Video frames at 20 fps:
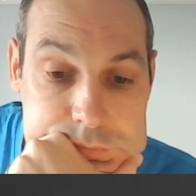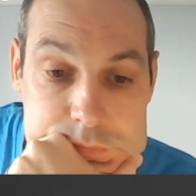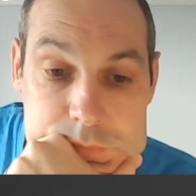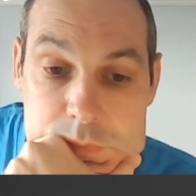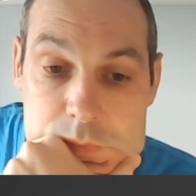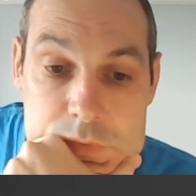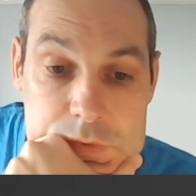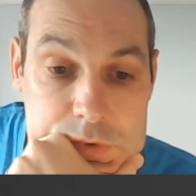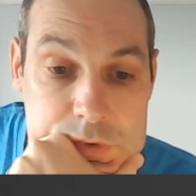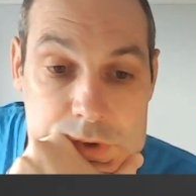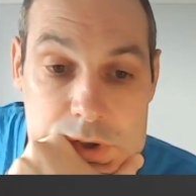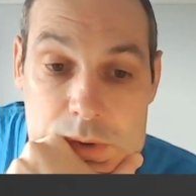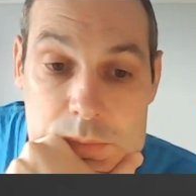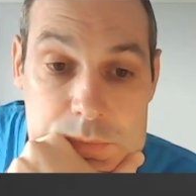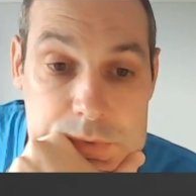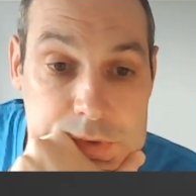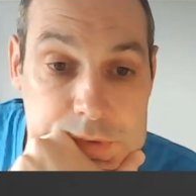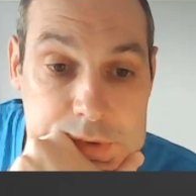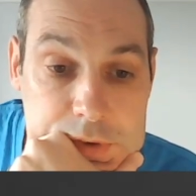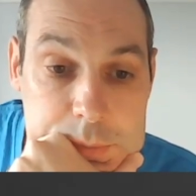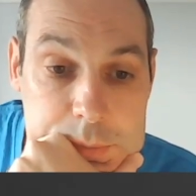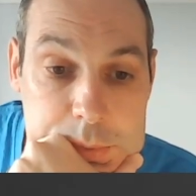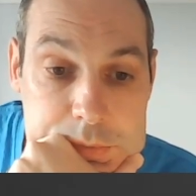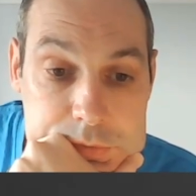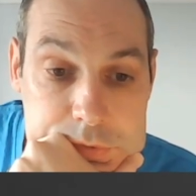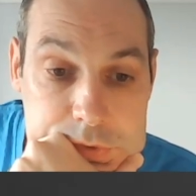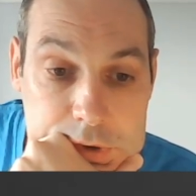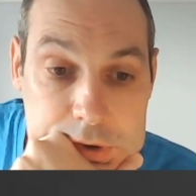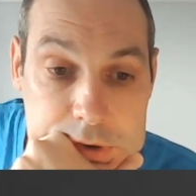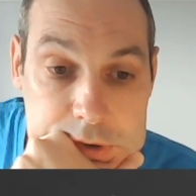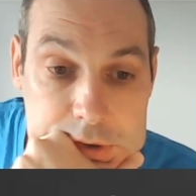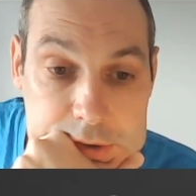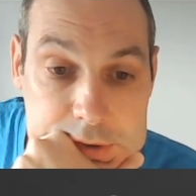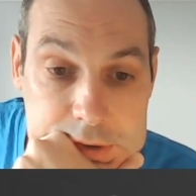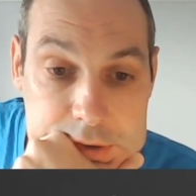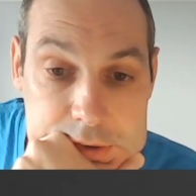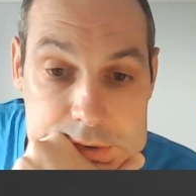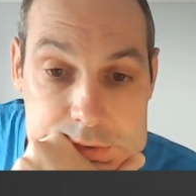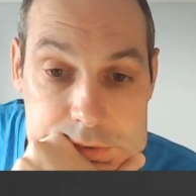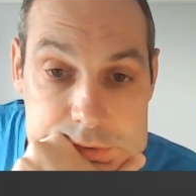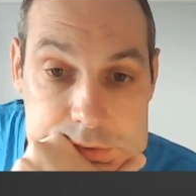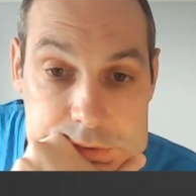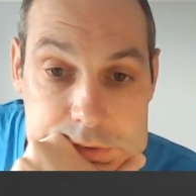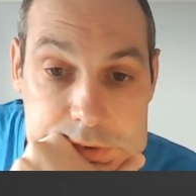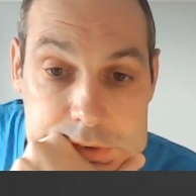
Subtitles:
Just come to the open file, I guess.